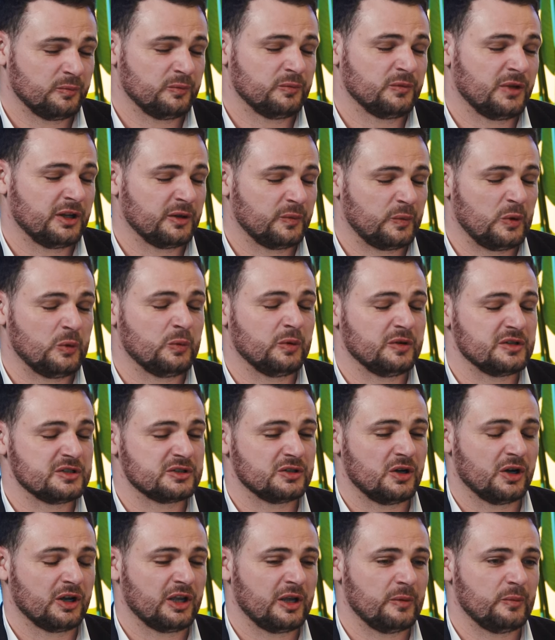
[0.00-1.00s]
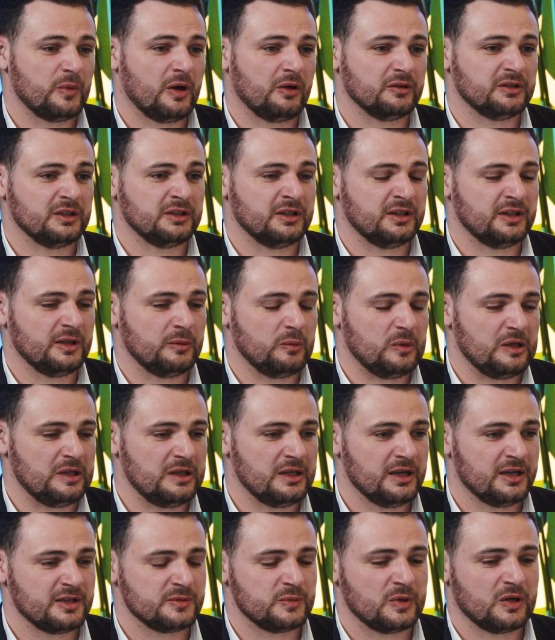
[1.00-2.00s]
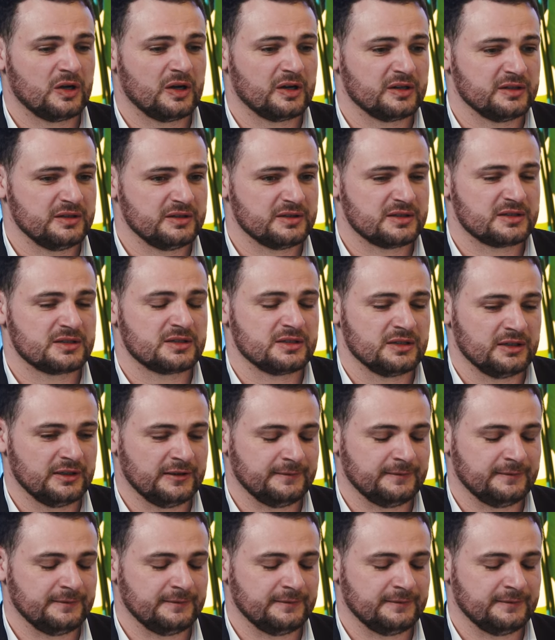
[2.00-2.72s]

lot of people is talking about it in the media, is because it's